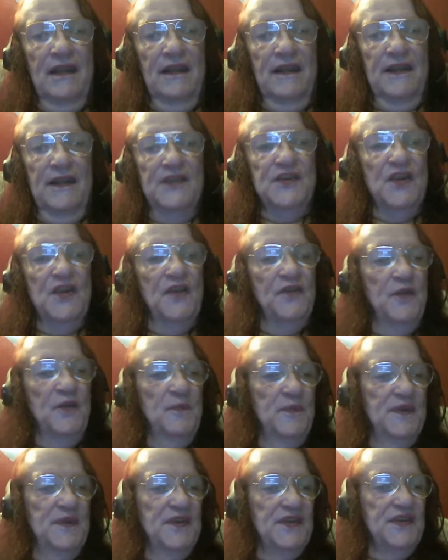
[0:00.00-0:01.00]
It's
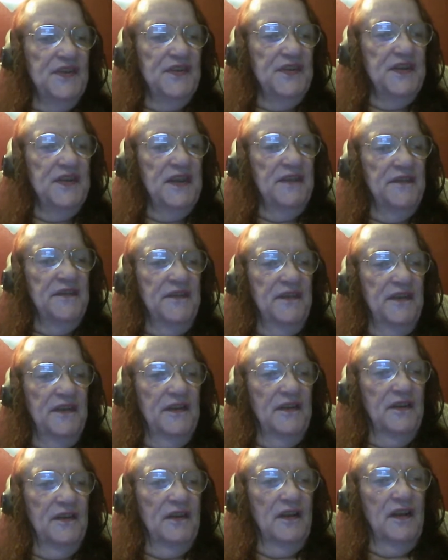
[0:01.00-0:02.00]
often been said
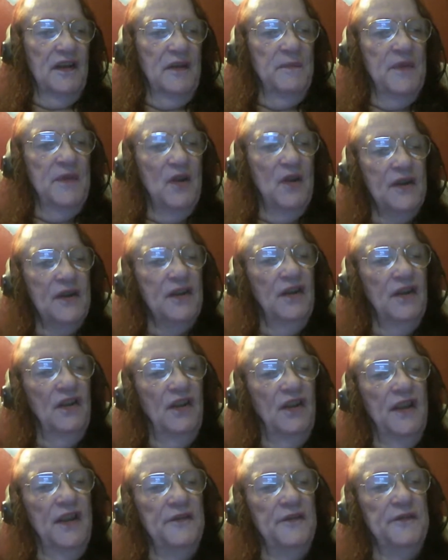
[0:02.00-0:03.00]
that an American
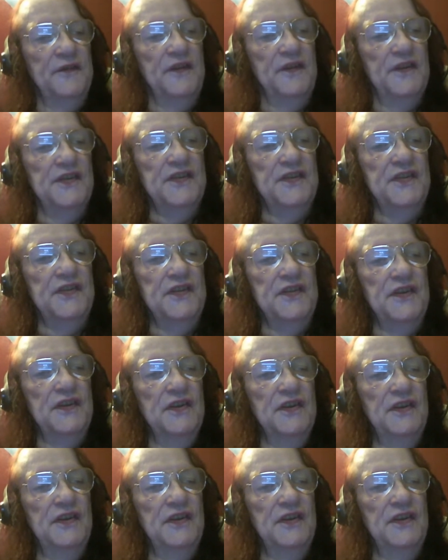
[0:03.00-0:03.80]
leftist